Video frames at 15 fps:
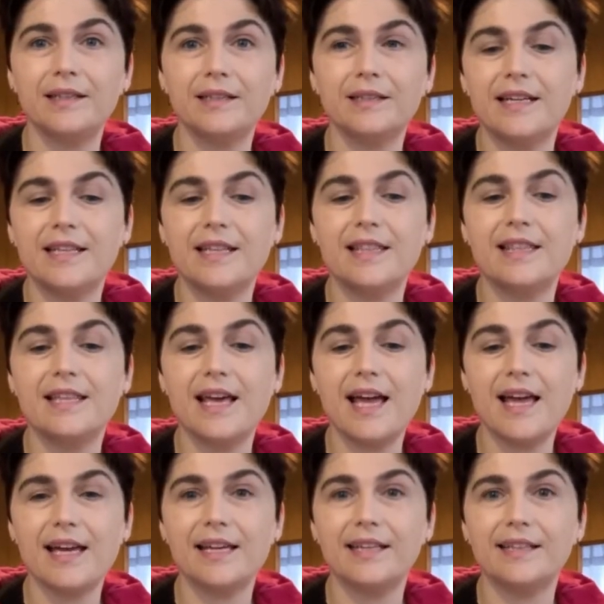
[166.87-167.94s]
And
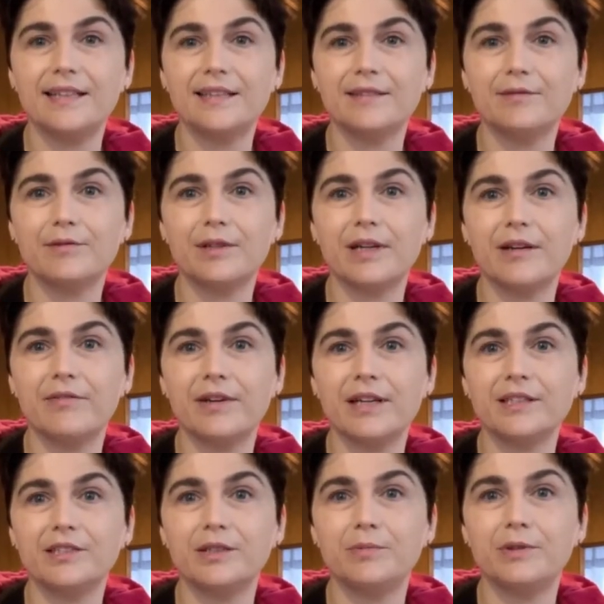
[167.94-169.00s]
then what I've
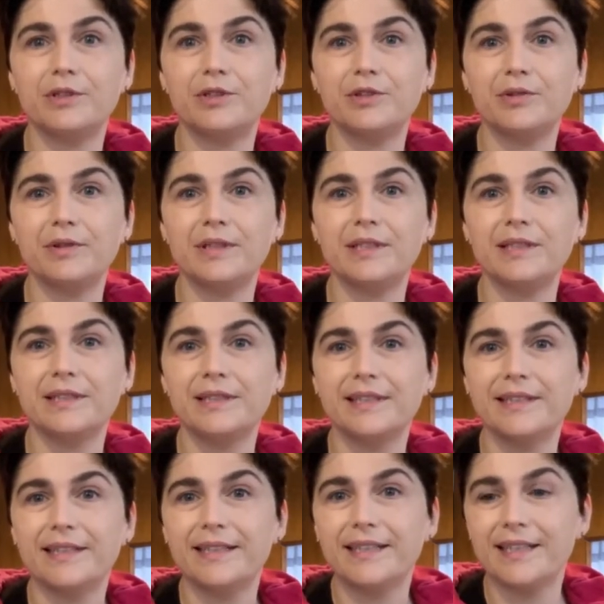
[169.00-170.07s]
actually been doing
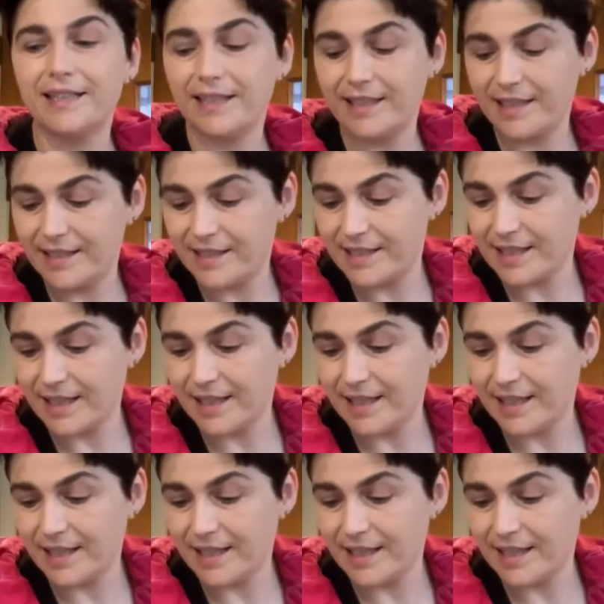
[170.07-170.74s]
is